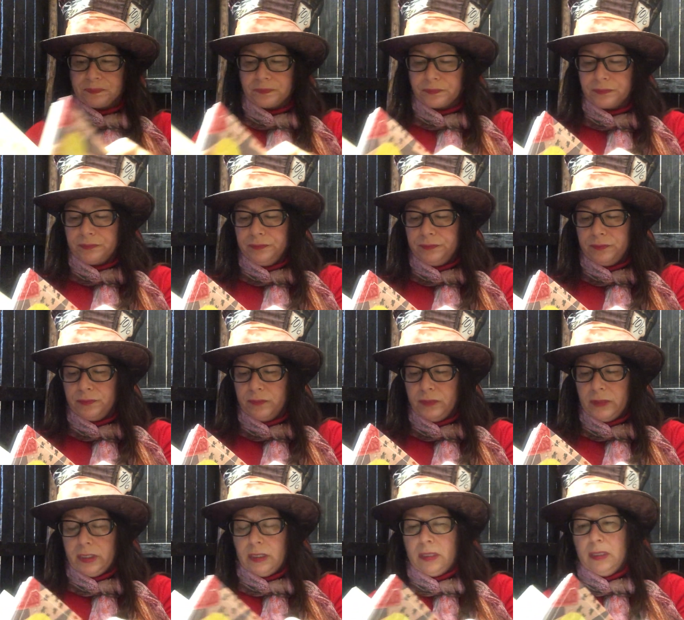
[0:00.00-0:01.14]

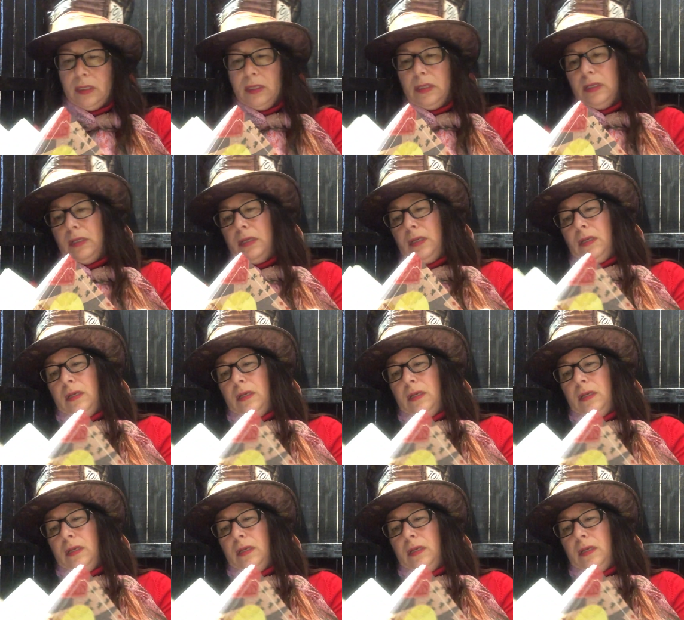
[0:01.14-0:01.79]
Nobody speaks.